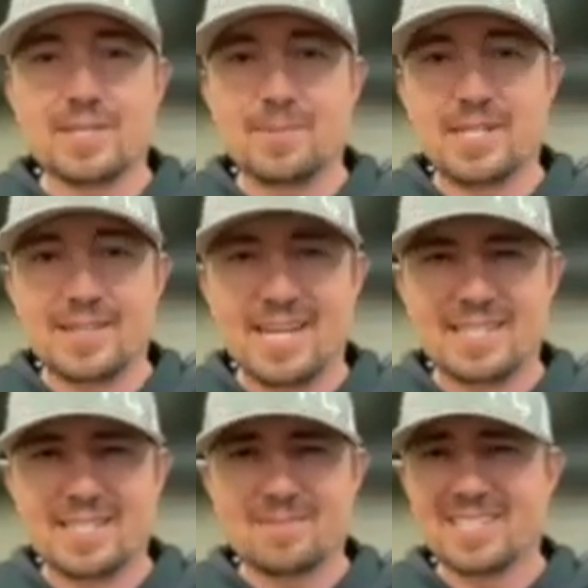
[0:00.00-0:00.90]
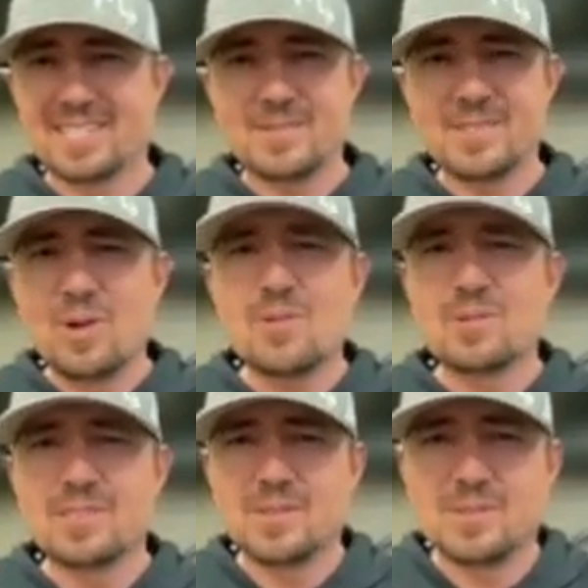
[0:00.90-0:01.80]
if somebody liked it. I'm like, what's
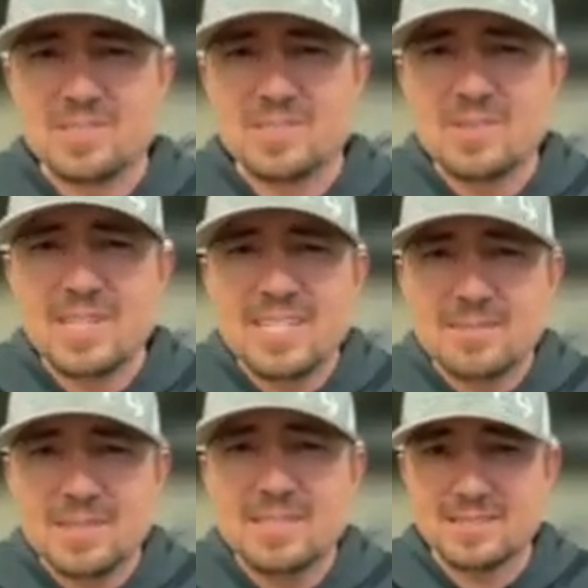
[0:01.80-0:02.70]
wrong with you? You like being